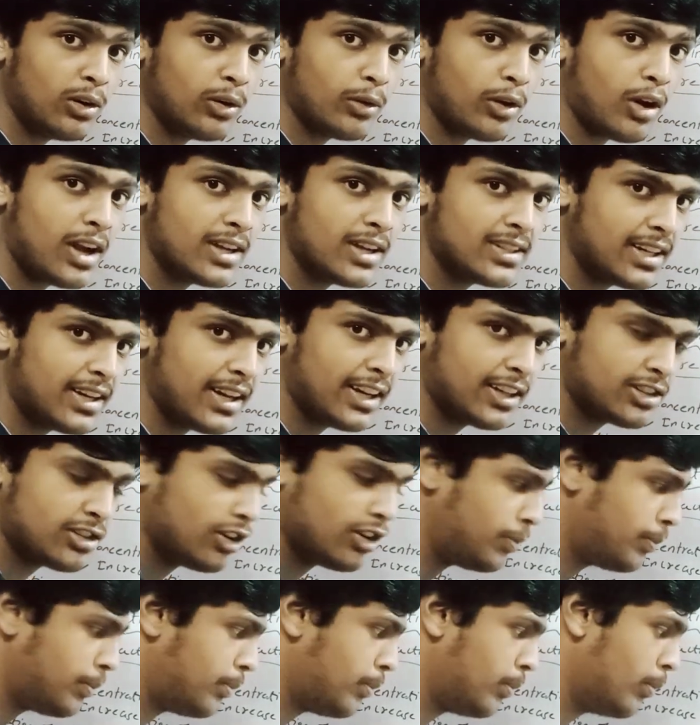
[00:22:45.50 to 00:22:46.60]
concentration
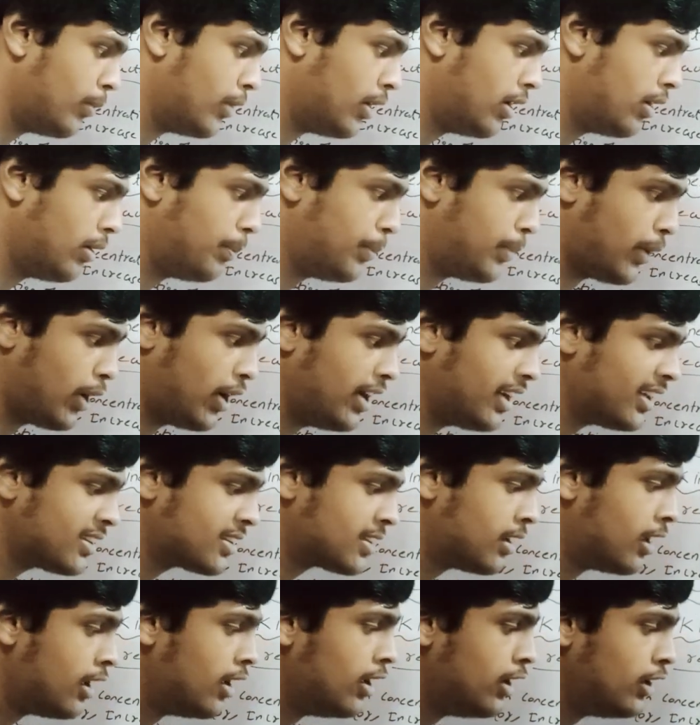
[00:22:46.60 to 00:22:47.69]
of
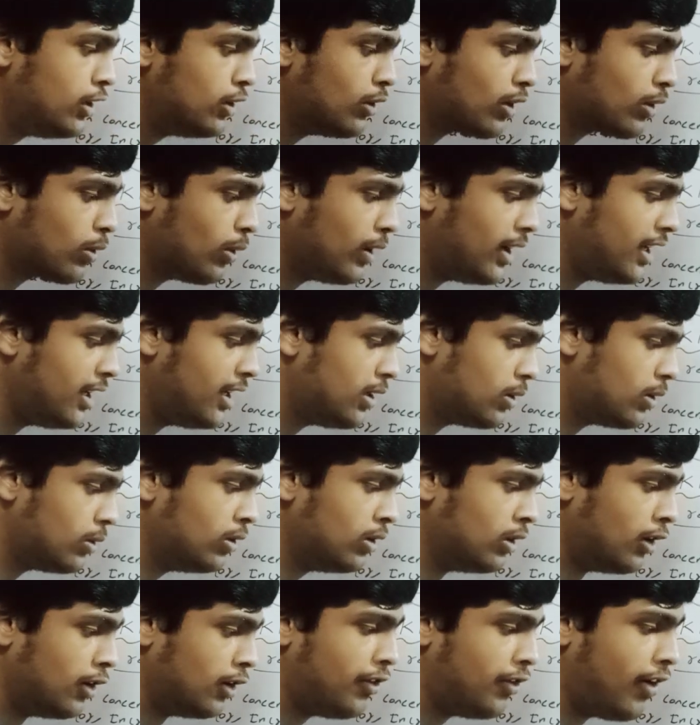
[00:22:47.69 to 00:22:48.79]
products, you are going
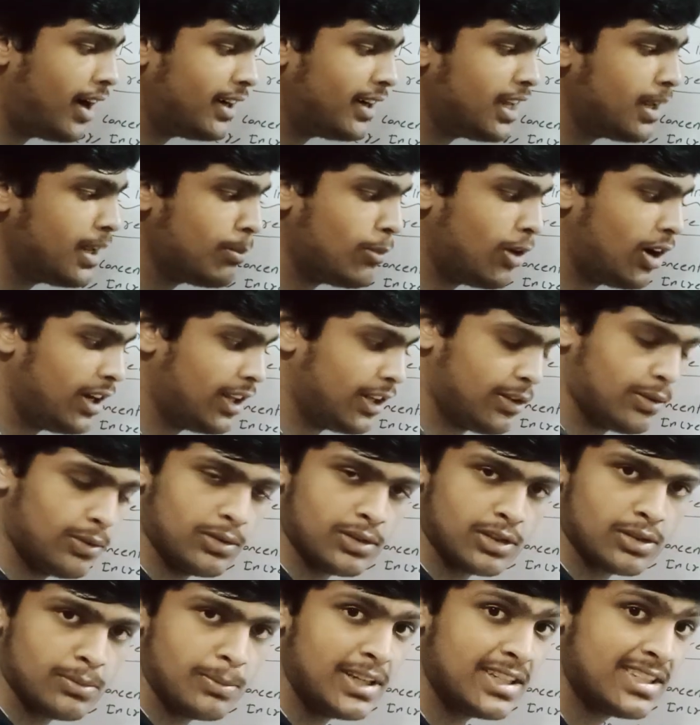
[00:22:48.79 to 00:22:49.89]
to 40
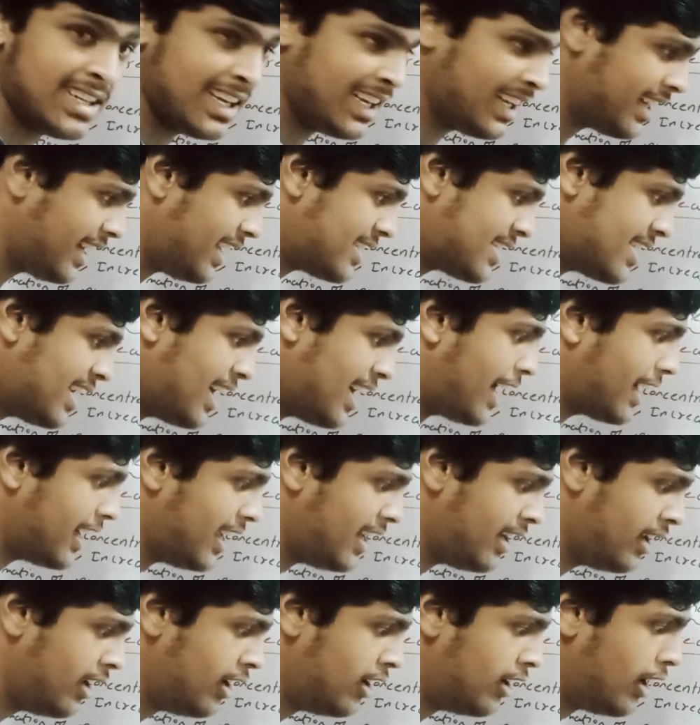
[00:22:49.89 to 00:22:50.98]
molecules, means increasing
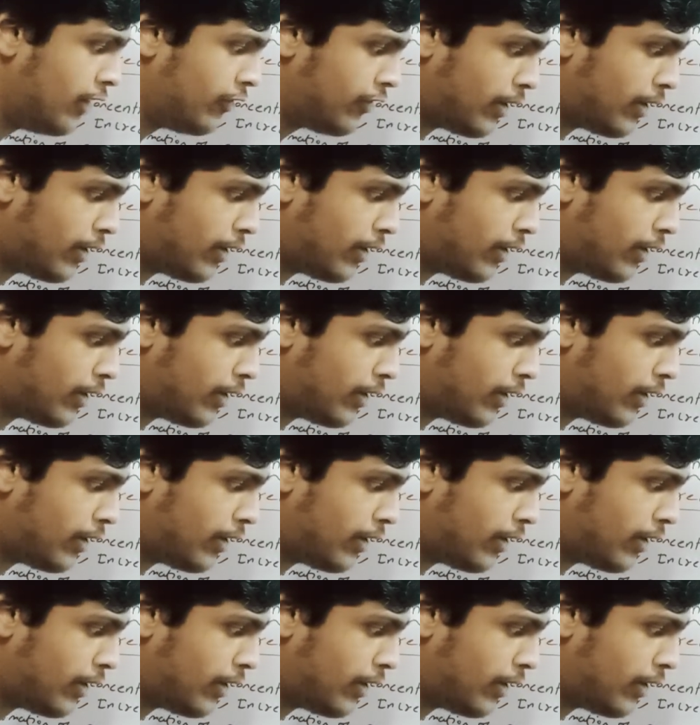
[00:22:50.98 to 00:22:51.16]
again.